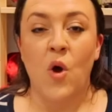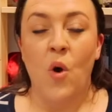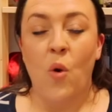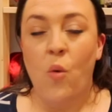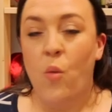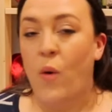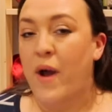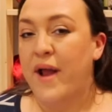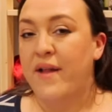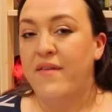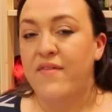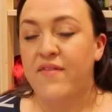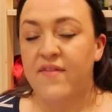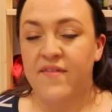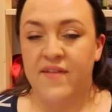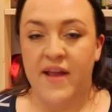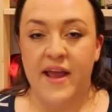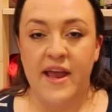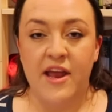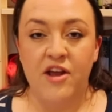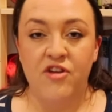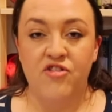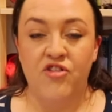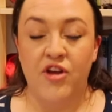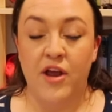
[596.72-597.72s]
When
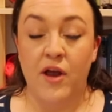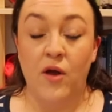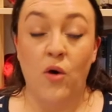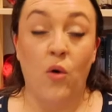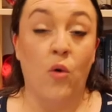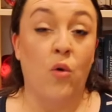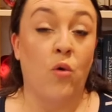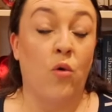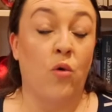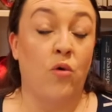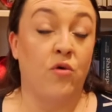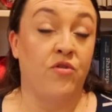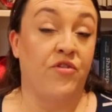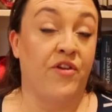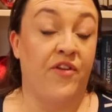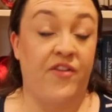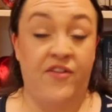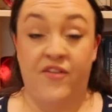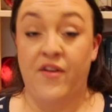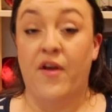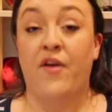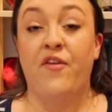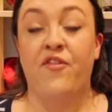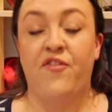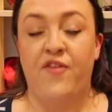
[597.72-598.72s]
staging or
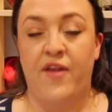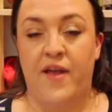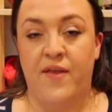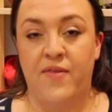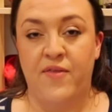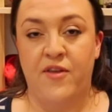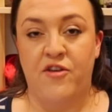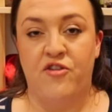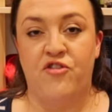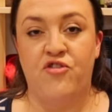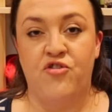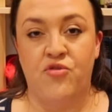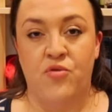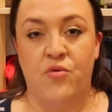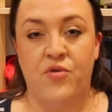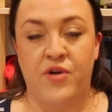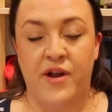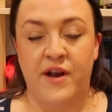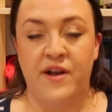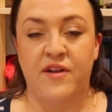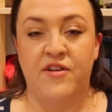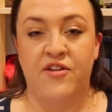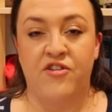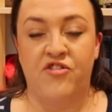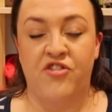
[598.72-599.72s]
discussing this short
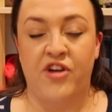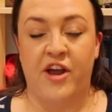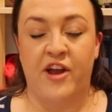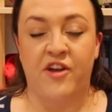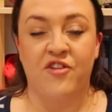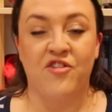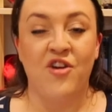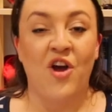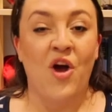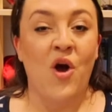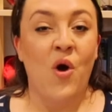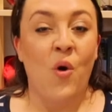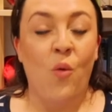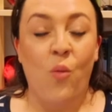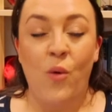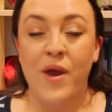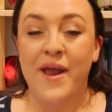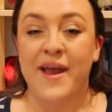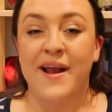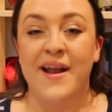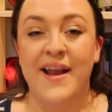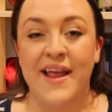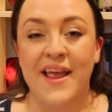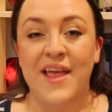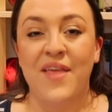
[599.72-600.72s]
interchange, we
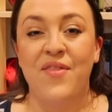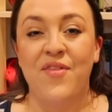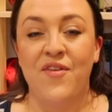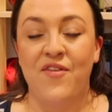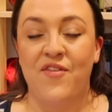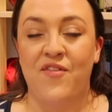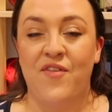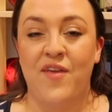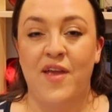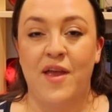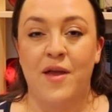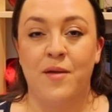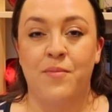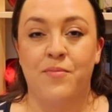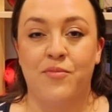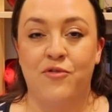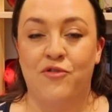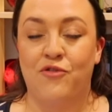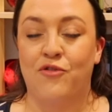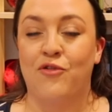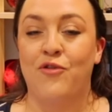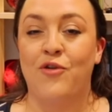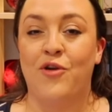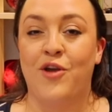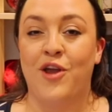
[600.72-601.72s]
can either see
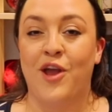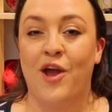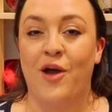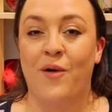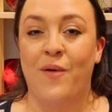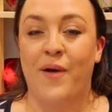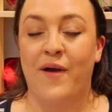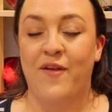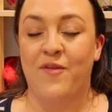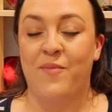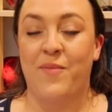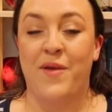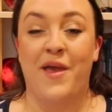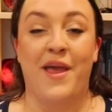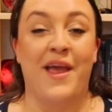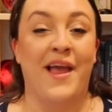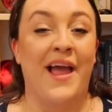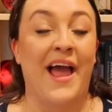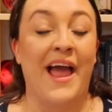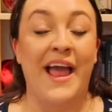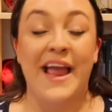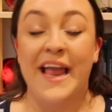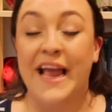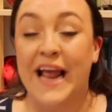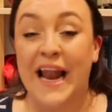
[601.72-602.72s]
Petruchio as being
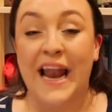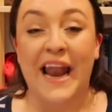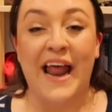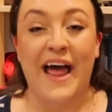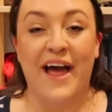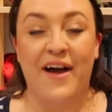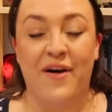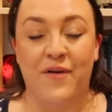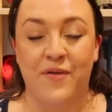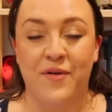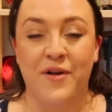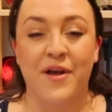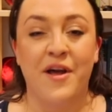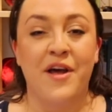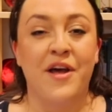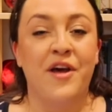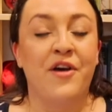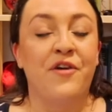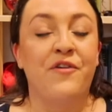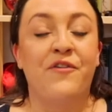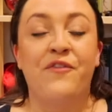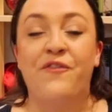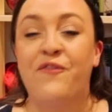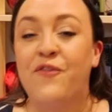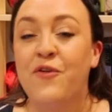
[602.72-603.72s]
a clown
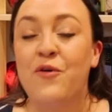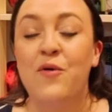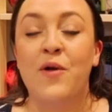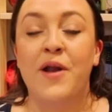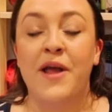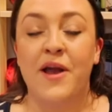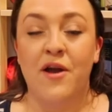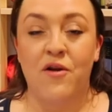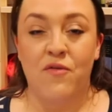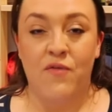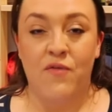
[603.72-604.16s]
fooling